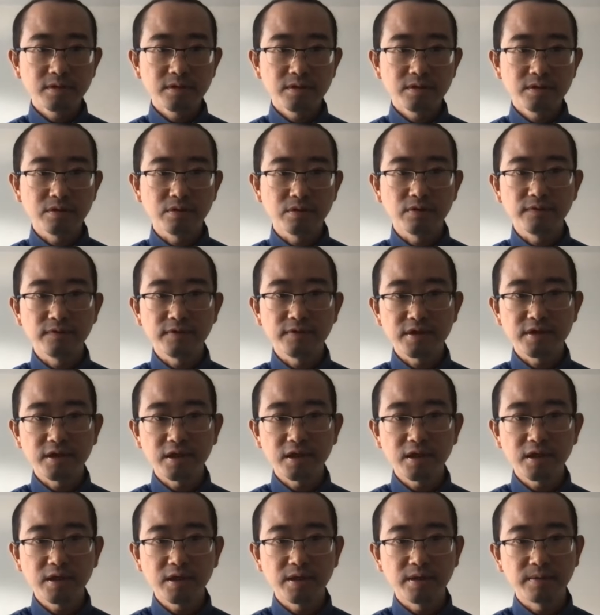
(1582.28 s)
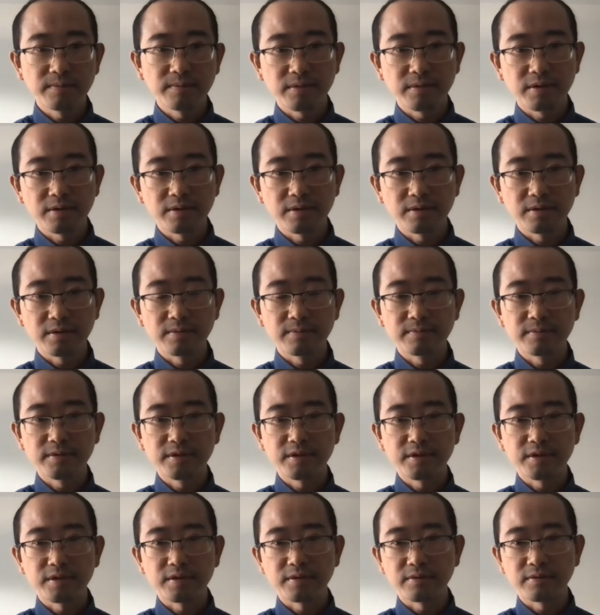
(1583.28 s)
so over time,
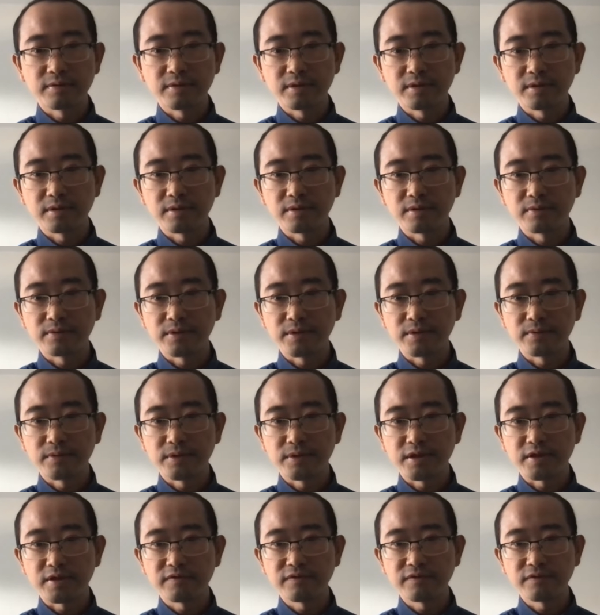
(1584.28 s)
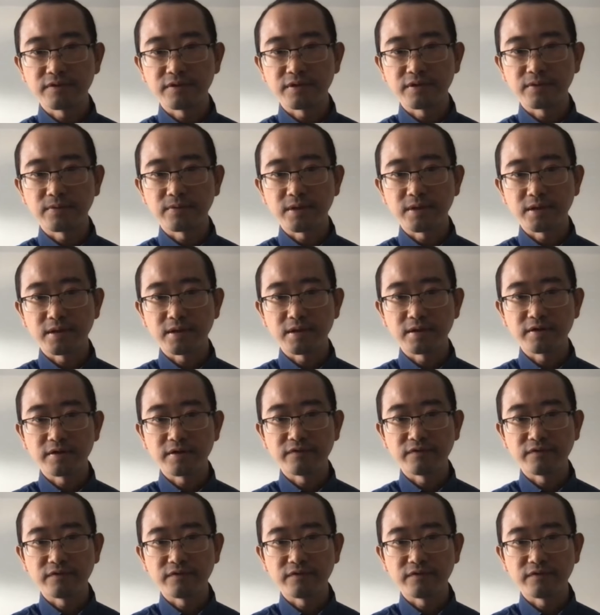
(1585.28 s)
we definitely want to